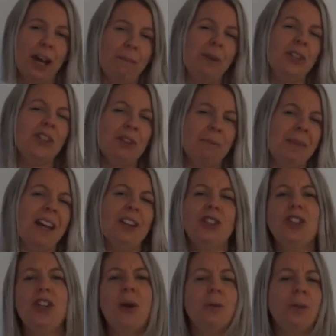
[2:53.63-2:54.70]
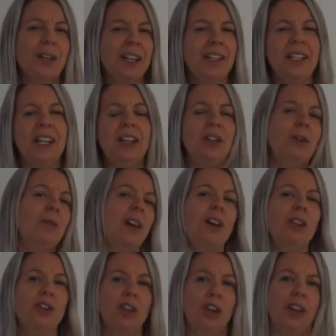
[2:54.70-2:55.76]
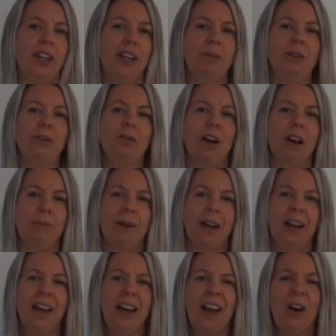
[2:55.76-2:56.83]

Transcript: But some that don't continue their journey with drama